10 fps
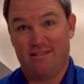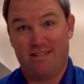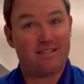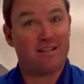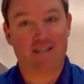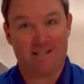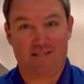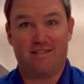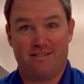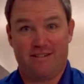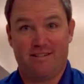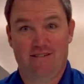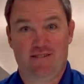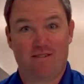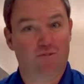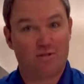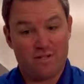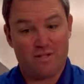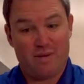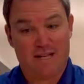That's unnecessary. Don't
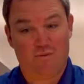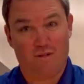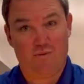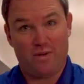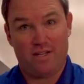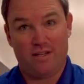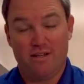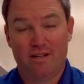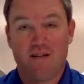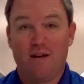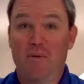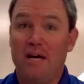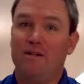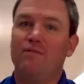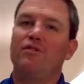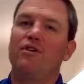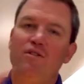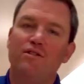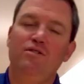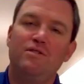squeeze it past 120. But for all
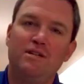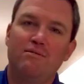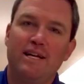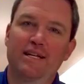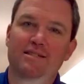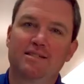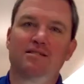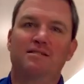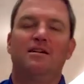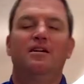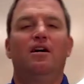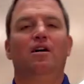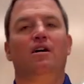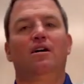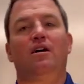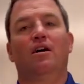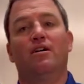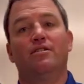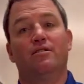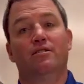the unique radiuses
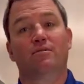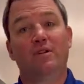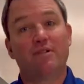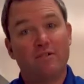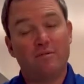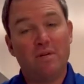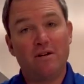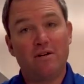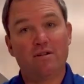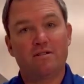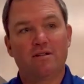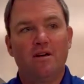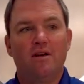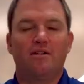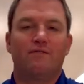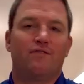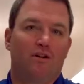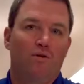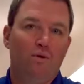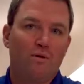on your rear view mirrors, your front
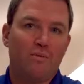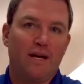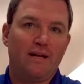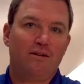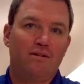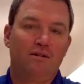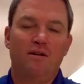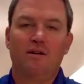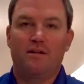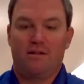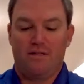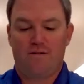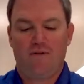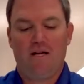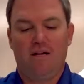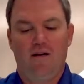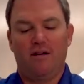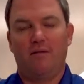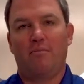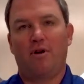quarter panel, this right
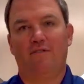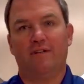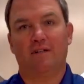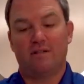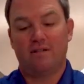here, perfect.